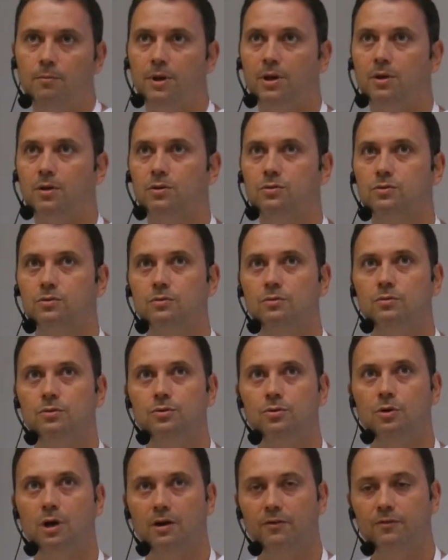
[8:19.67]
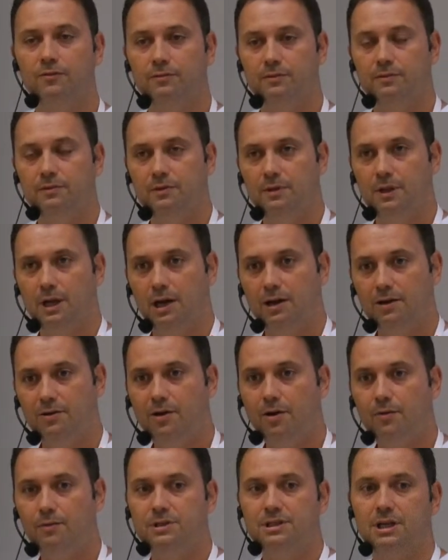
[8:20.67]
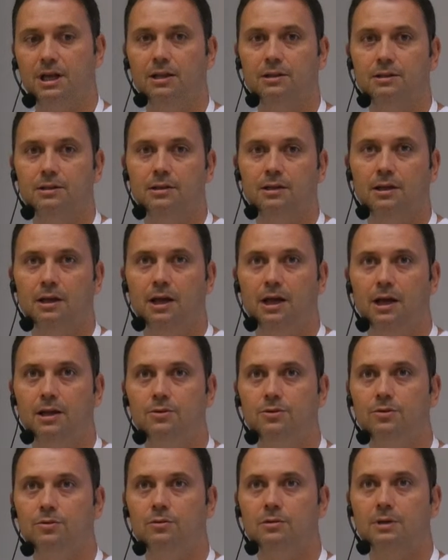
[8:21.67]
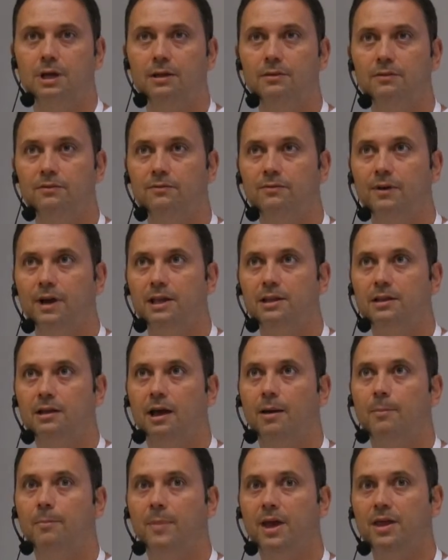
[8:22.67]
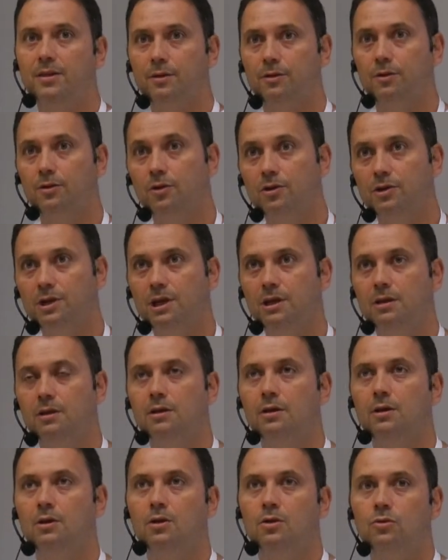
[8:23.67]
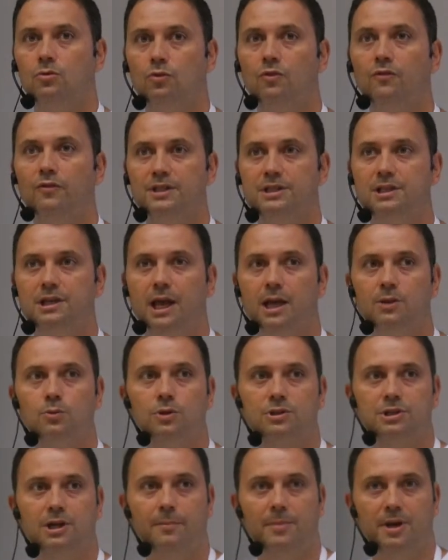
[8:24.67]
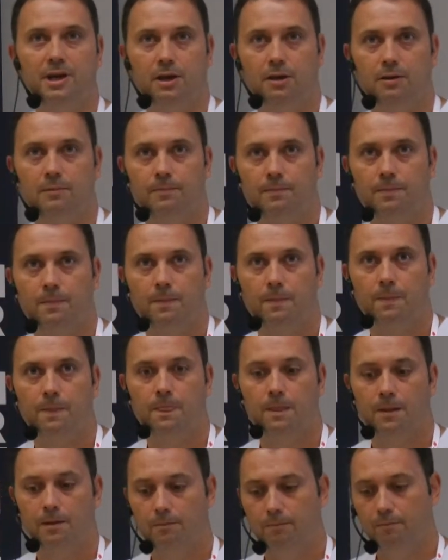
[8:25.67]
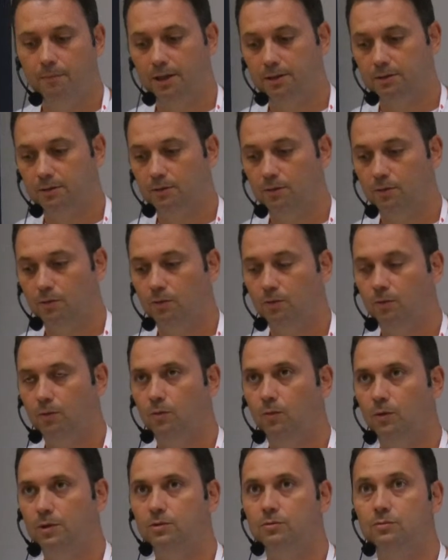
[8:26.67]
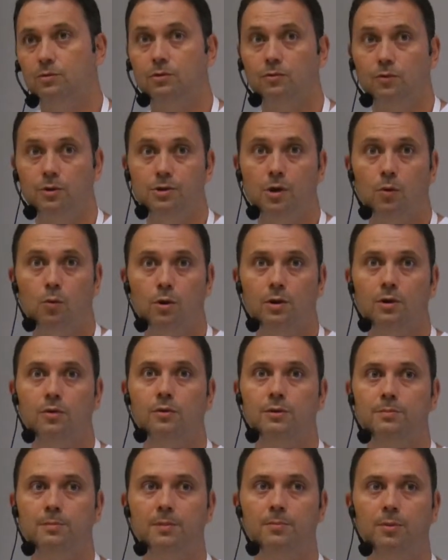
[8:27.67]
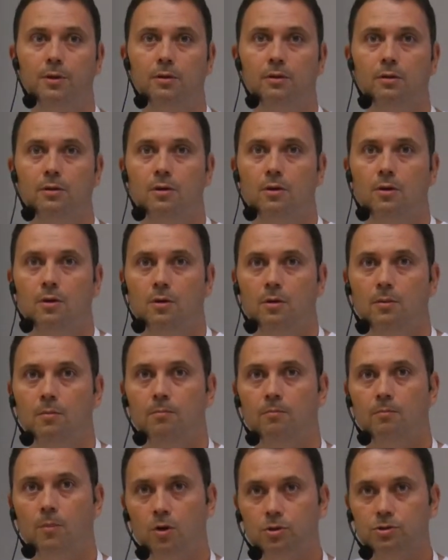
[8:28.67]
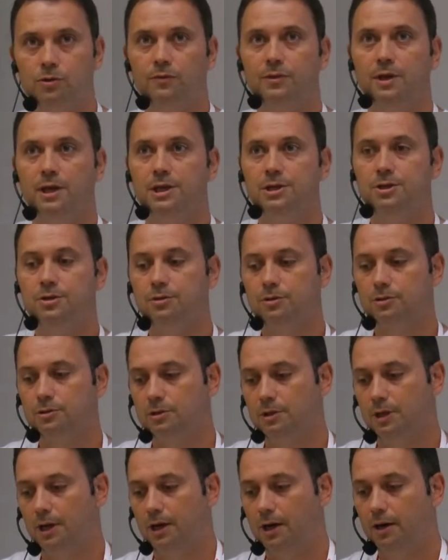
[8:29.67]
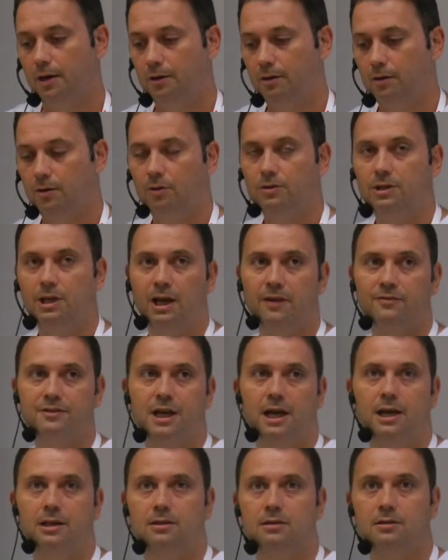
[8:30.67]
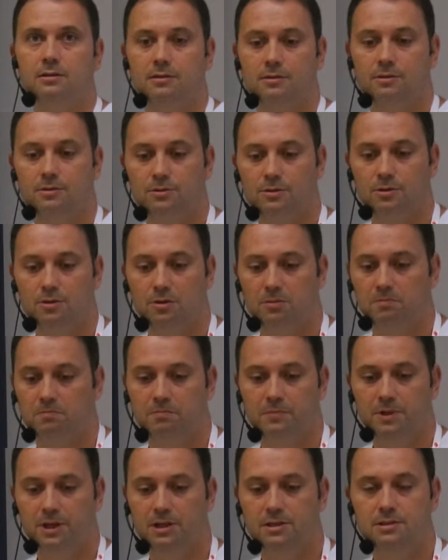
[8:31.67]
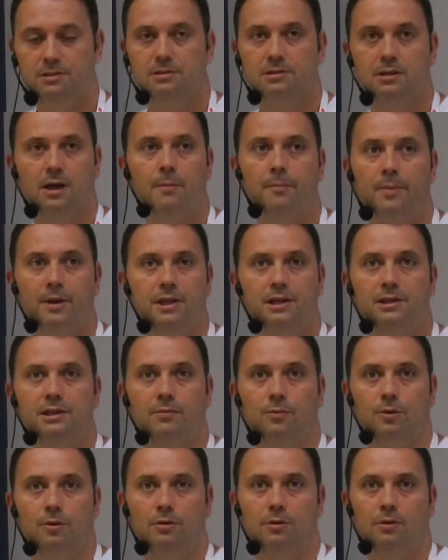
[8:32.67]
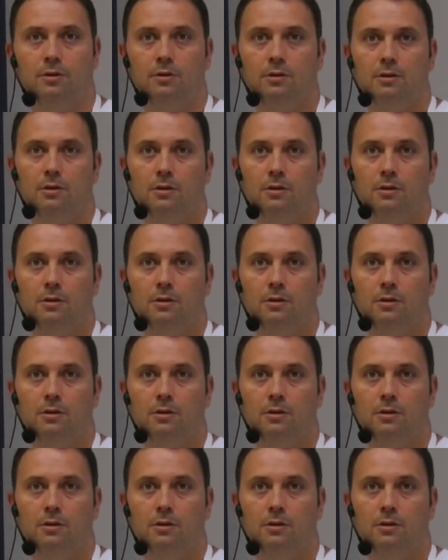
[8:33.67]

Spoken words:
because you have a clear result and you can find a methodology to investigate what's happening. But when you're working with people, most of the issues are on the left side. So it's unpredictable.